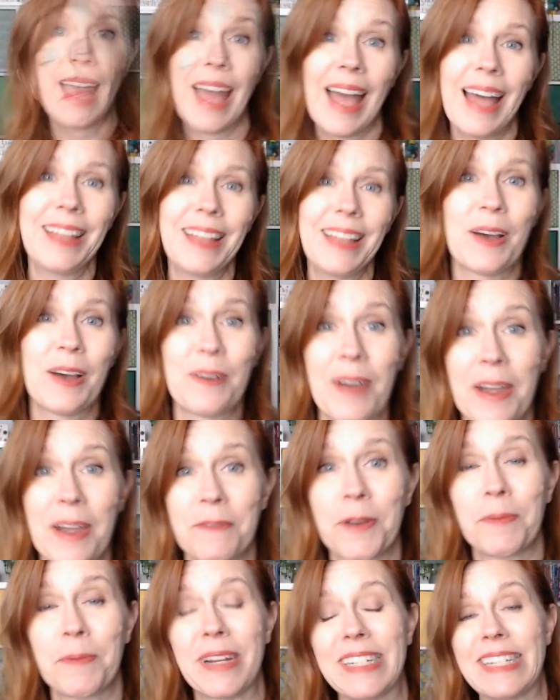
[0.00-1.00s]
Hello,
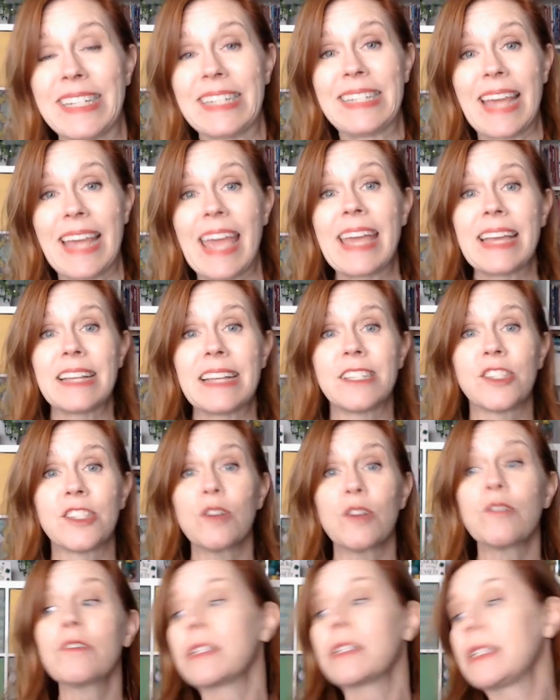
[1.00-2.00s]
everyone. Today is
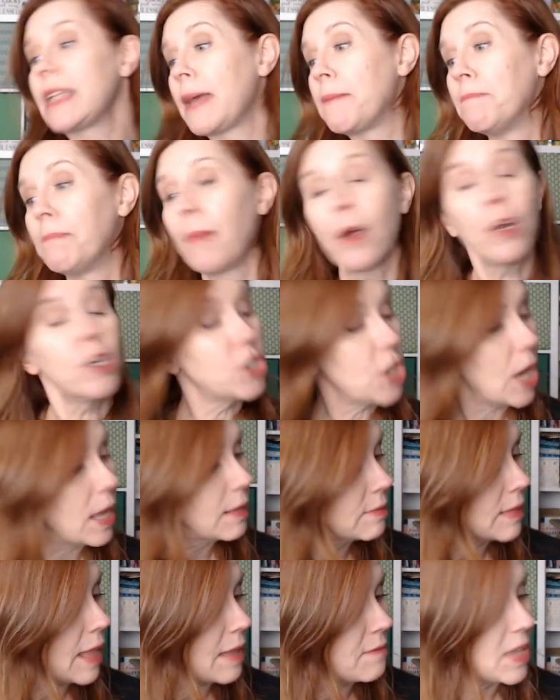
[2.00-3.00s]
Thursday, March
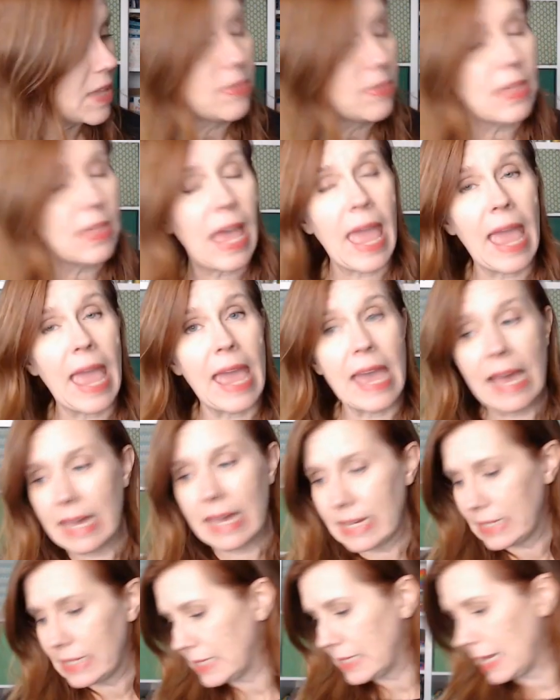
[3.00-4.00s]
eleventh,
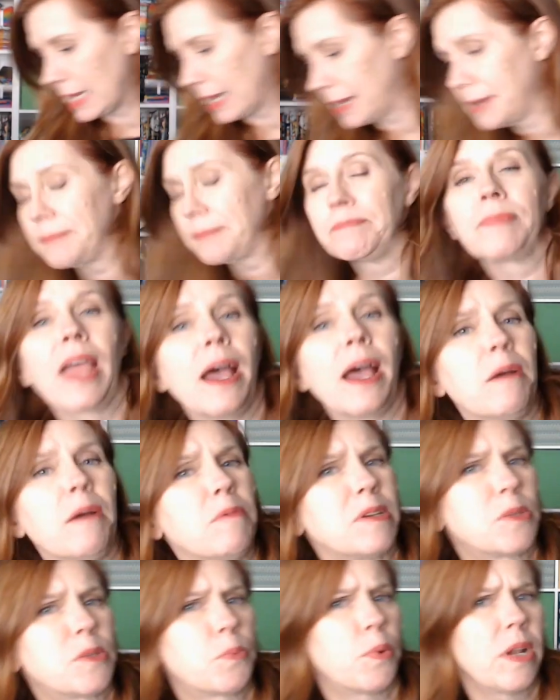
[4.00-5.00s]
and um, I
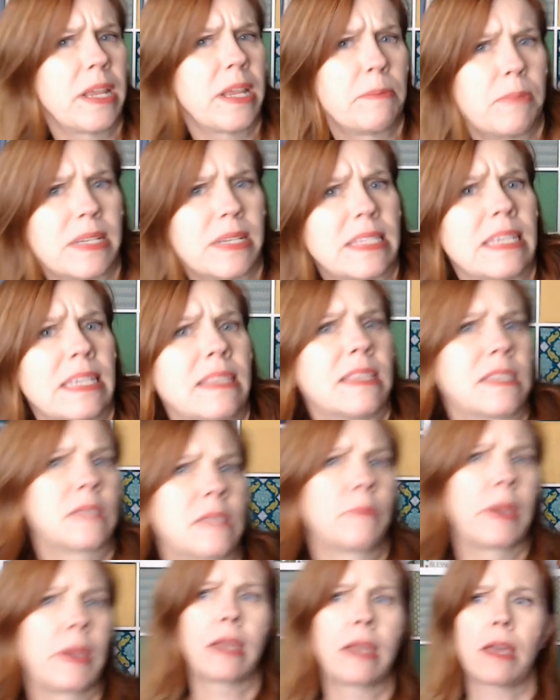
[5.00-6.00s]
was pretty busy
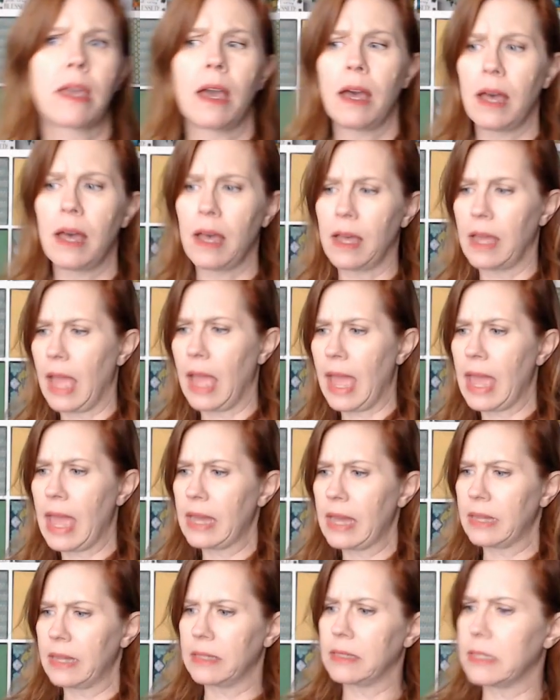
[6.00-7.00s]
this week uh,
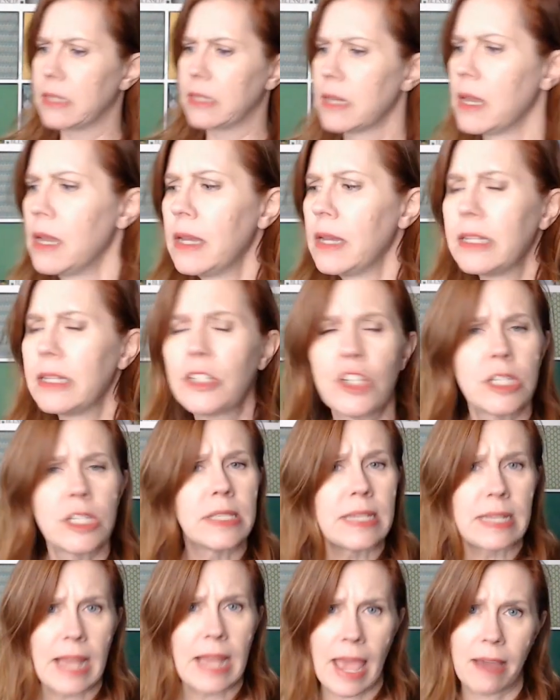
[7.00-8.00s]
and just
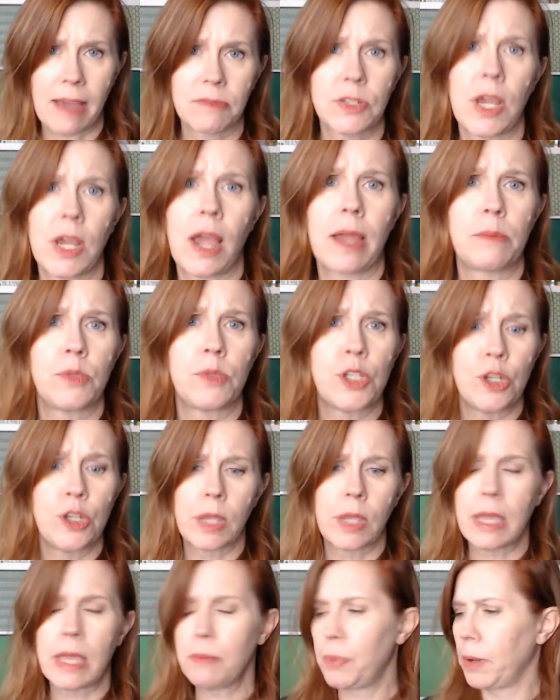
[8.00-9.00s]
didn't have time to
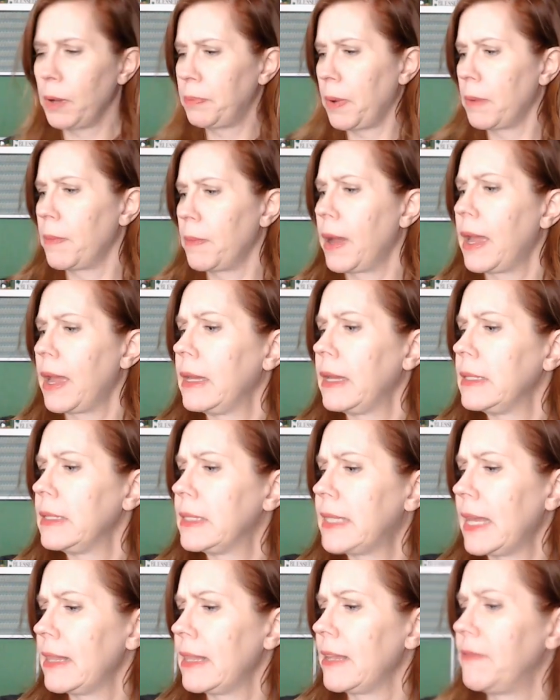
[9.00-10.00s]
keep up on my
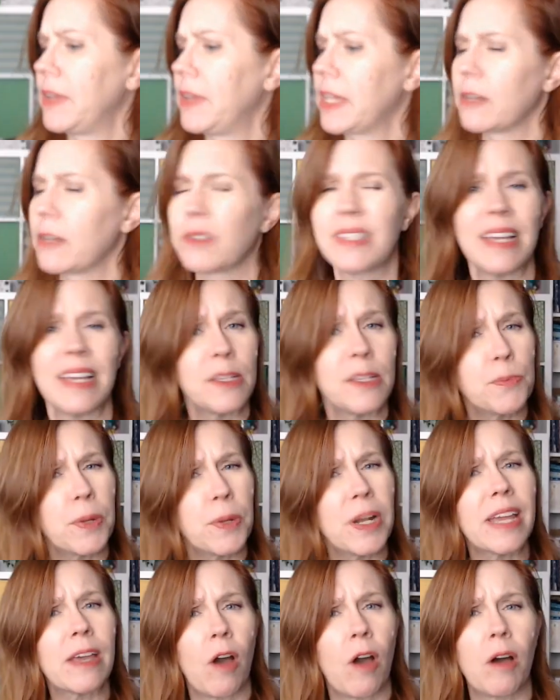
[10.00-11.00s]
daily videos. That's
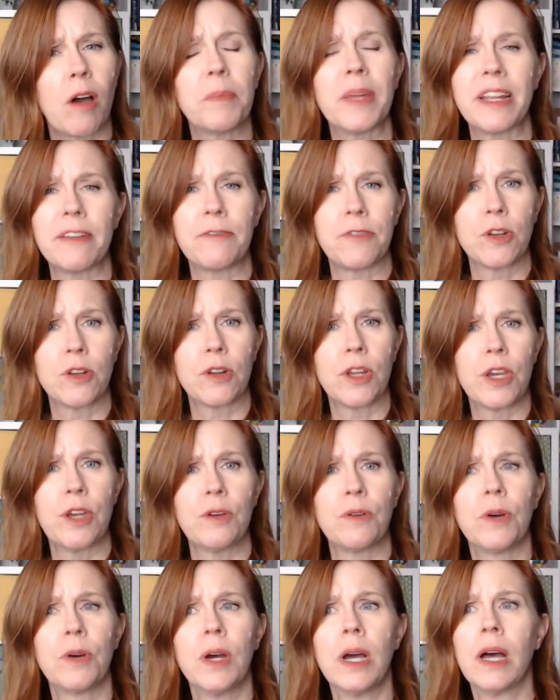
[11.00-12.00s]
pretty common if you're
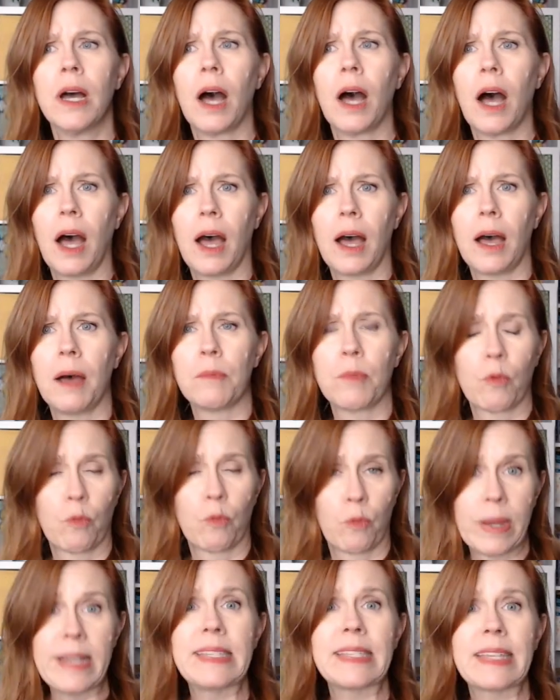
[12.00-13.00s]
new. Um,
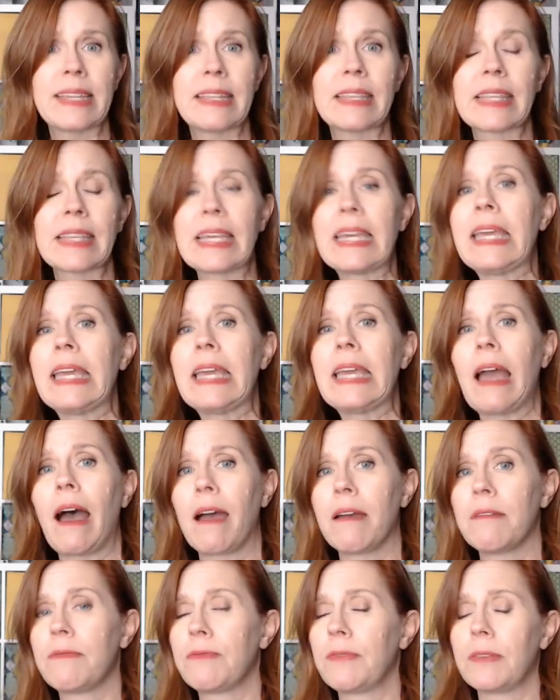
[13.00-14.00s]
recently,
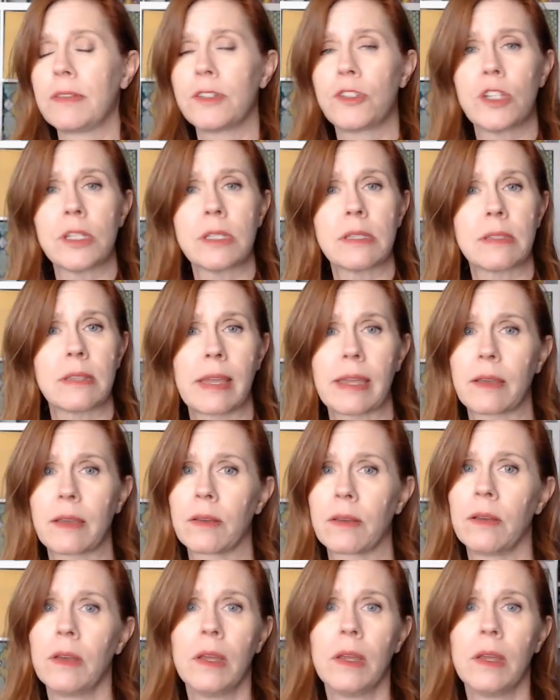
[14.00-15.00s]
I've just
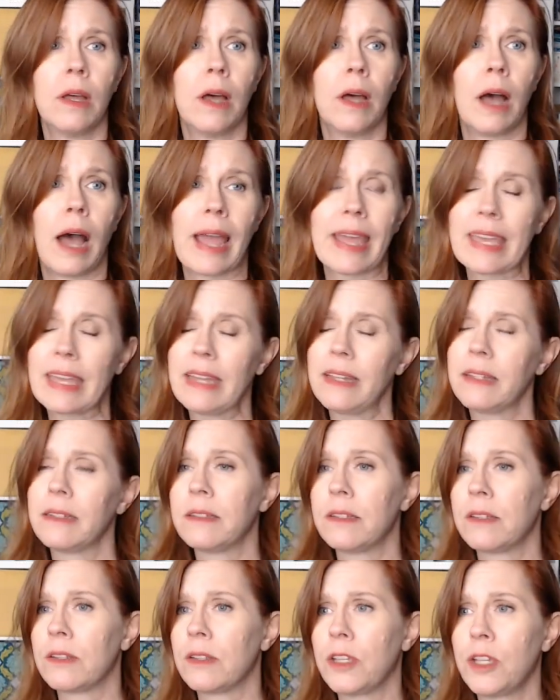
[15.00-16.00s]
like... I
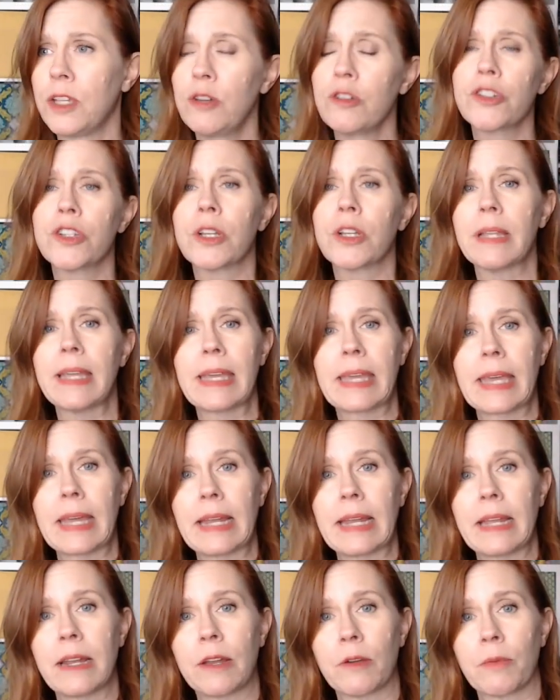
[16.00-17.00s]
can usually get
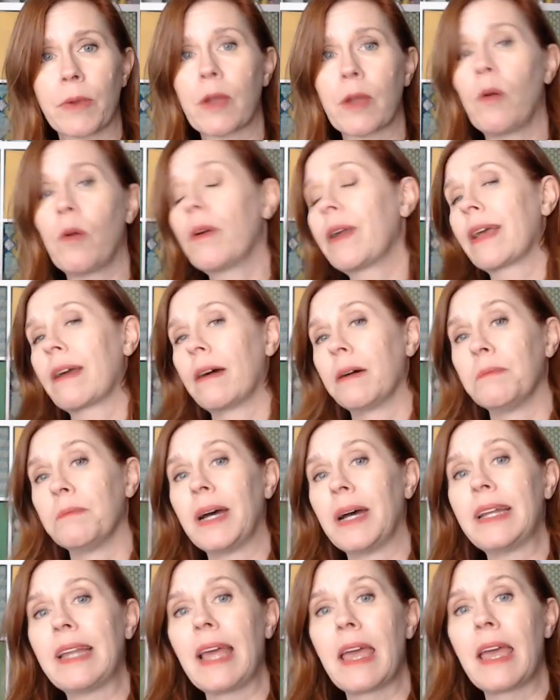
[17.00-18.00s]
in a recording on
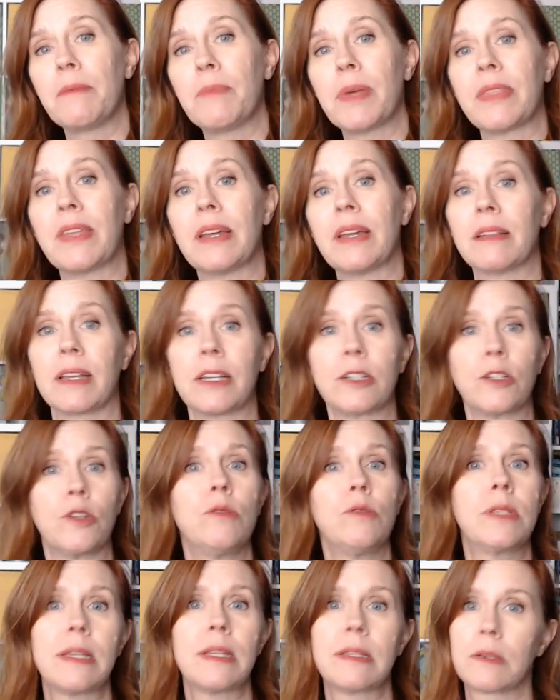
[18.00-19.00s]
Monday, but then like
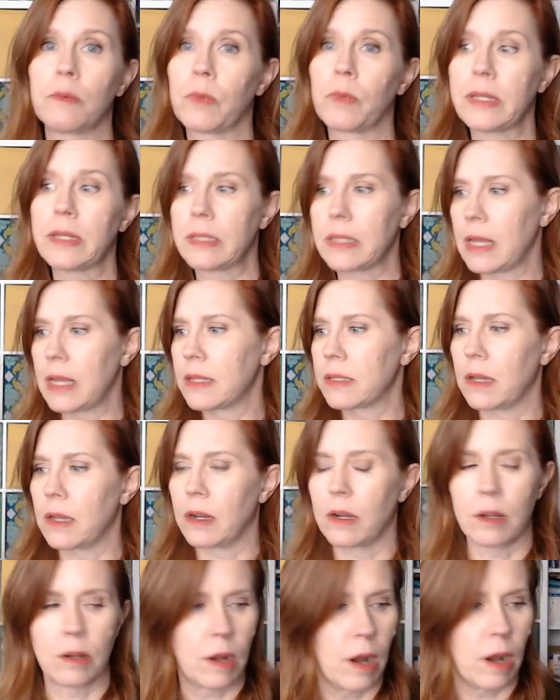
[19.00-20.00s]
Tuesdays and Wednesdays
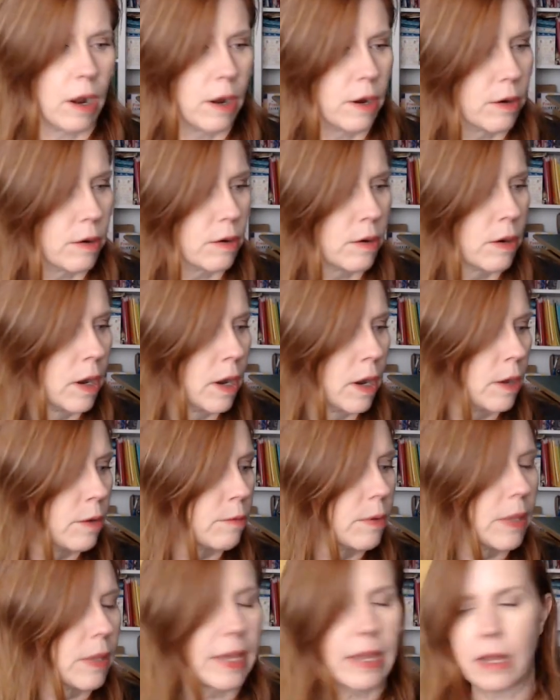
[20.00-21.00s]
are, are
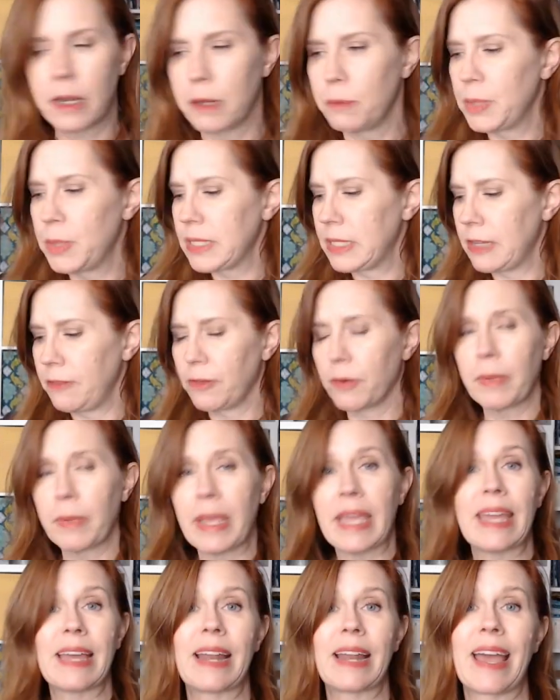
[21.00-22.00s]
really kind of busy for
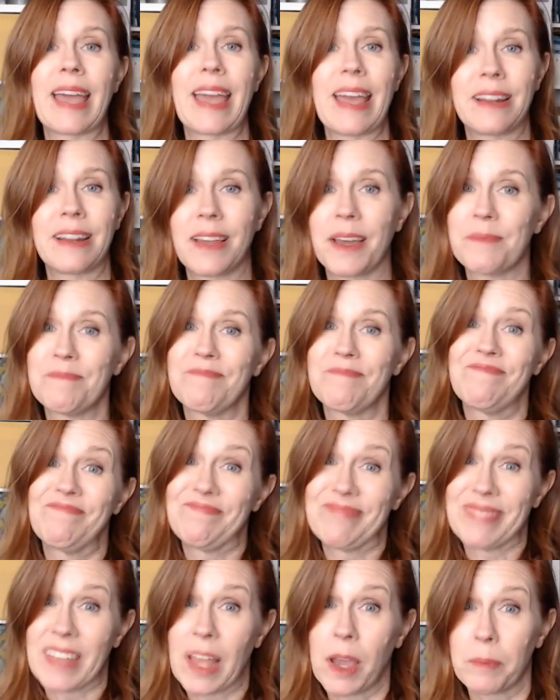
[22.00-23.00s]
me, and I end up
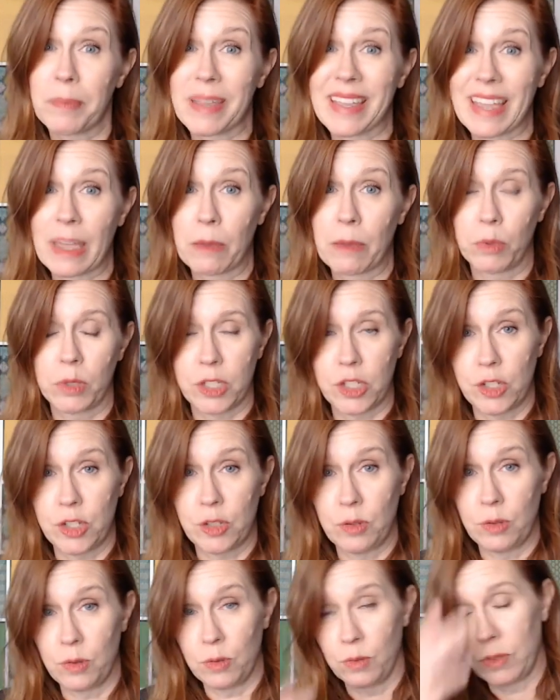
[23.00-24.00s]
not being able to do